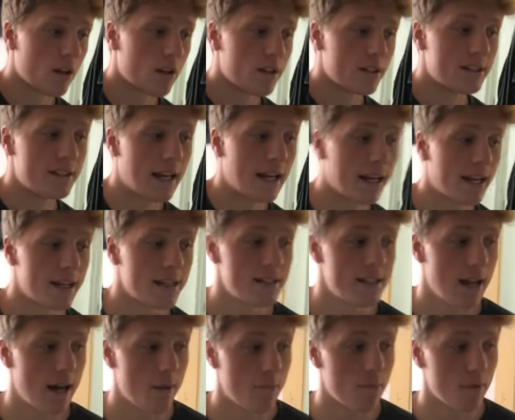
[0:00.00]
The second
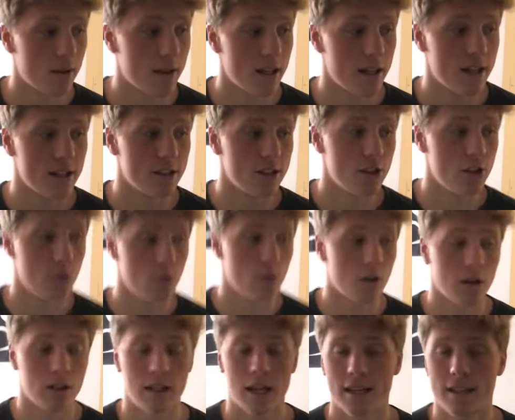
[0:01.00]
step is to
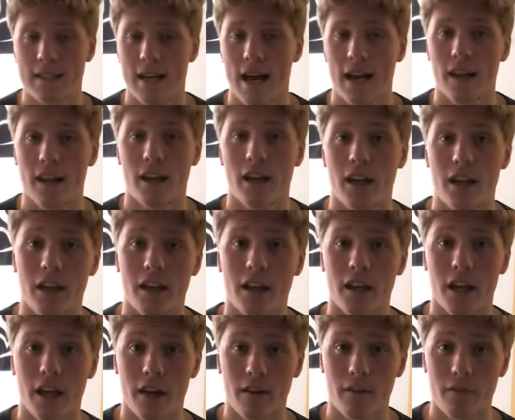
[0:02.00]
collect data and
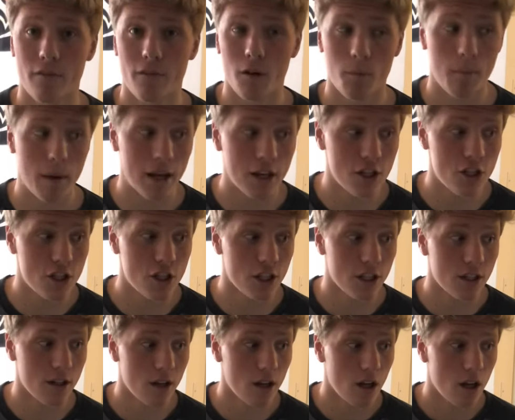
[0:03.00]
information